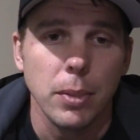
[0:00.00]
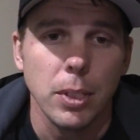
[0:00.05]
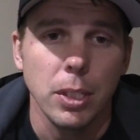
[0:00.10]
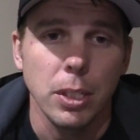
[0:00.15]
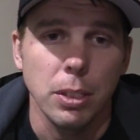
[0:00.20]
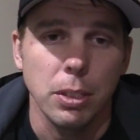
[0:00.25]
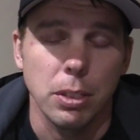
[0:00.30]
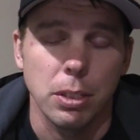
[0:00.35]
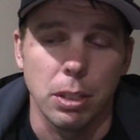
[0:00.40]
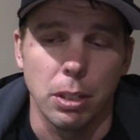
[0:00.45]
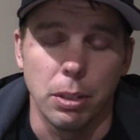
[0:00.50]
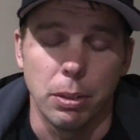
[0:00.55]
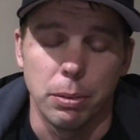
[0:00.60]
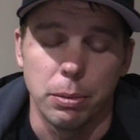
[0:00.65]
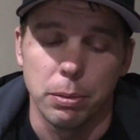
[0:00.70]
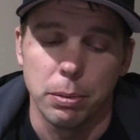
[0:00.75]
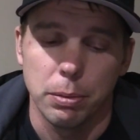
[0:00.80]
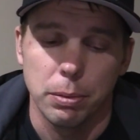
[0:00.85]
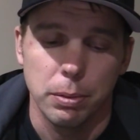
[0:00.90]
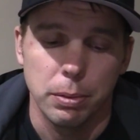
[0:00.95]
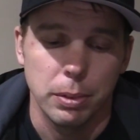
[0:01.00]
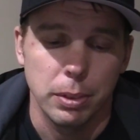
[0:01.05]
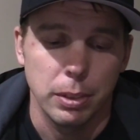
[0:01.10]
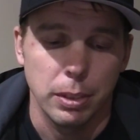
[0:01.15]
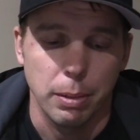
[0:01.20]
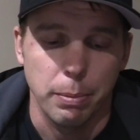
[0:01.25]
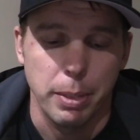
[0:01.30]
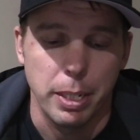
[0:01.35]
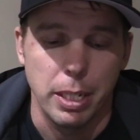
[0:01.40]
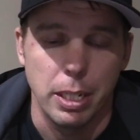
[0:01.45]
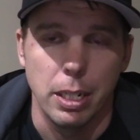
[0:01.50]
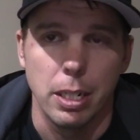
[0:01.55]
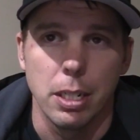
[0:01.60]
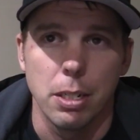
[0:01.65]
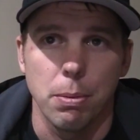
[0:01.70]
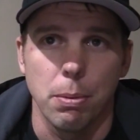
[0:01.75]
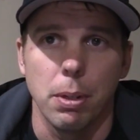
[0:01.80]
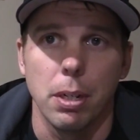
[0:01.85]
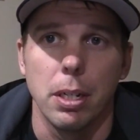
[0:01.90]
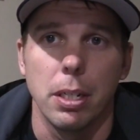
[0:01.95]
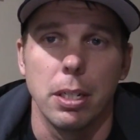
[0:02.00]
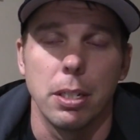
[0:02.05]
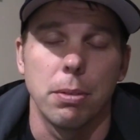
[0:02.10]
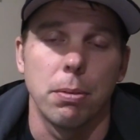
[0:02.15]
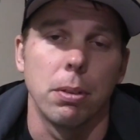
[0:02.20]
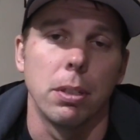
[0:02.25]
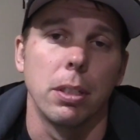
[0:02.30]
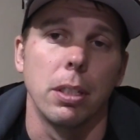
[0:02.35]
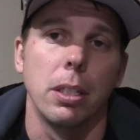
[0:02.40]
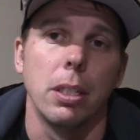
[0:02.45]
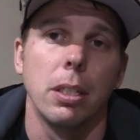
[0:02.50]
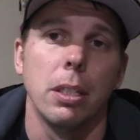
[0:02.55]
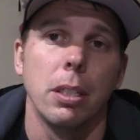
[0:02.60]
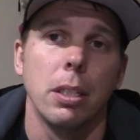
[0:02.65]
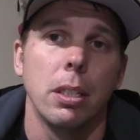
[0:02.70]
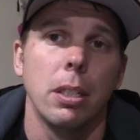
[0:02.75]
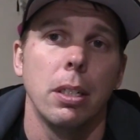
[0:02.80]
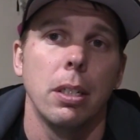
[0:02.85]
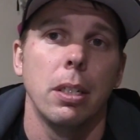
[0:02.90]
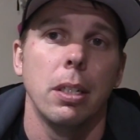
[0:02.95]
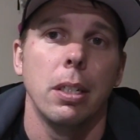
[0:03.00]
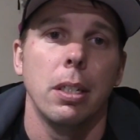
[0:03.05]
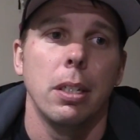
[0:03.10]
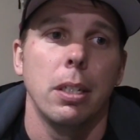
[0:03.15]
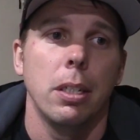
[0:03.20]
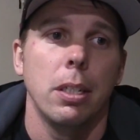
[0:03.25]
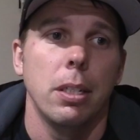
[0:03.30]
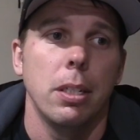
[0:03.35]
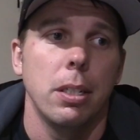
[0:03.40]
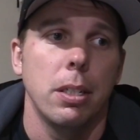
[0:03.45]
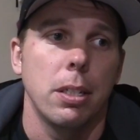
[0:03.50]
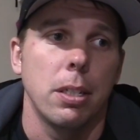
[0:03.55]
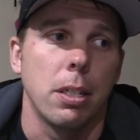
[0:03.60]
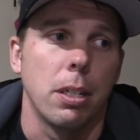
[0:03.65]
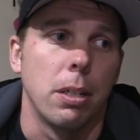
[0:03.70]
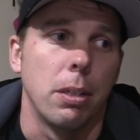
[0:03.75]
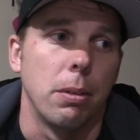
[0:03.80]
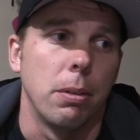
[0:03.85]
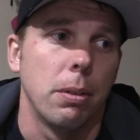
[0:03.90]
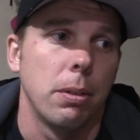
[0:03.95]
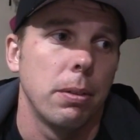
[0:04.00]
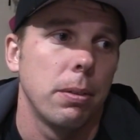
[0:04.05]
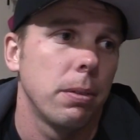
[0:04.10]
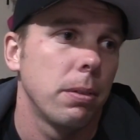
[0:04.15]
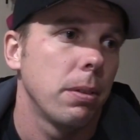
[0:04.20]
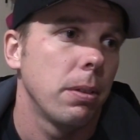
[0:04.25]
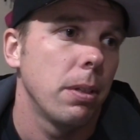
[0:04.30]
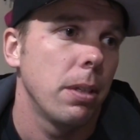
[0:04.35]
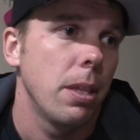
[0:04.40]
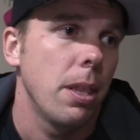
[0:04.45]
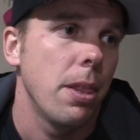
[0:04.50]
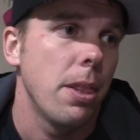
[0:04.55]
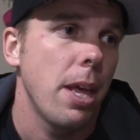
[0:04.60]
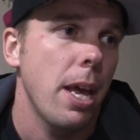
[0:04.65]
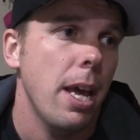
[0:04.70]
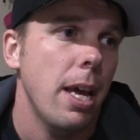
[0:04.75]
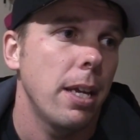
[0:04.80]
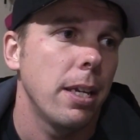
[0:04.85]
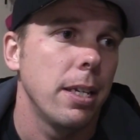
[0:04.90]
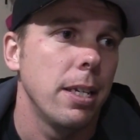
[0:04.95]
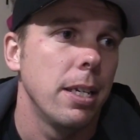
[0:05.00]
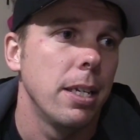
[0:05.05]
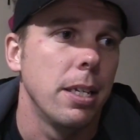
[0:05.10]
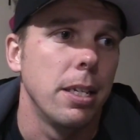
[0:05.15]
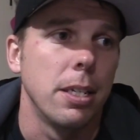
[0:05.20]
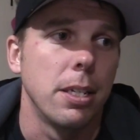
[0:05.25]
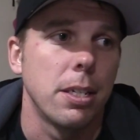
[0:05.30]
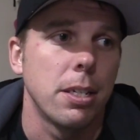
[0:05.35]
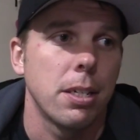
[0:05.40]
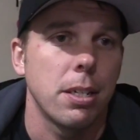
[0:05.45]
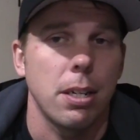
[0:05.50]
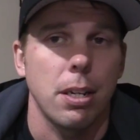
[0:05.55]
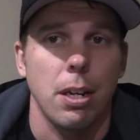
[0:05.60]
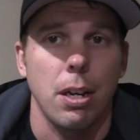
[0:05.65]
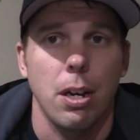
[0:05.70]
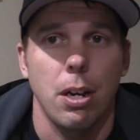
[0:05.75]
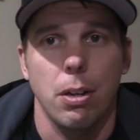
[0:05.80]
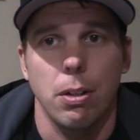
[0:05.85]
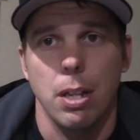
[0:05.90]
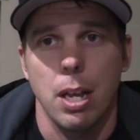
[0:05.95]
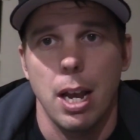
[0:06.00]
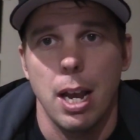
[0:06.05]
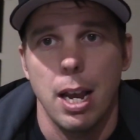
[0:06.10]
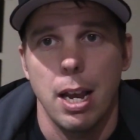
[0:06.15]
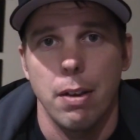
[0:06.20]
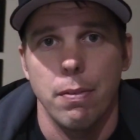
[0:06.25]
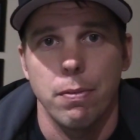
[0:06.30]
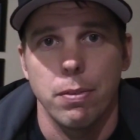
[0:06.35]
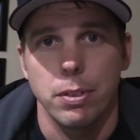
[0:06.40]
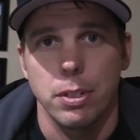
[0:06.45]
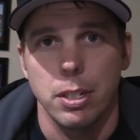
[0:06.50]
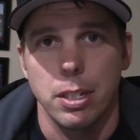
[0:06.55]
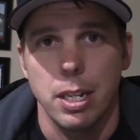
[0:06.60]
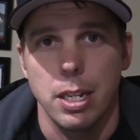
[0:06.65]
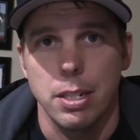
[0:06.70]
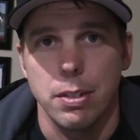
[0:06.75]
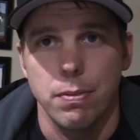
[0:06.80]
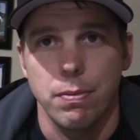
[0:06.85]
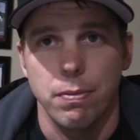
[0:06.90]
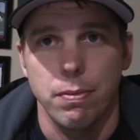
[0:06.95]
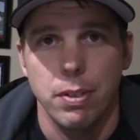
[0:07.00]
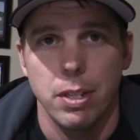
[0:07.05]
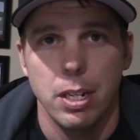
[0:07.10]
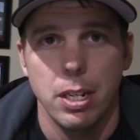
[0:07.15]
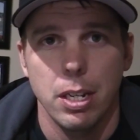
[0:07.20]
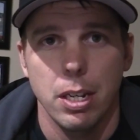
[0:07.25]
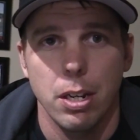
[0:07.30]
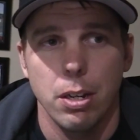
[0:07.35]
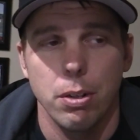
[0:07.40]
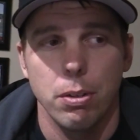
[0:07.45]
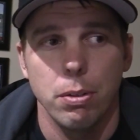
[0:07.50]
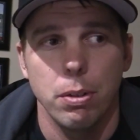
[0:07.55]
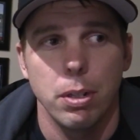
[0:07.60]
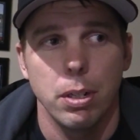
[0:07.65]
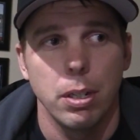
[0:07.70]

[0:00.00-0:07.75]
So, I mean, it is what it is, really. So, that is all I have for today's video.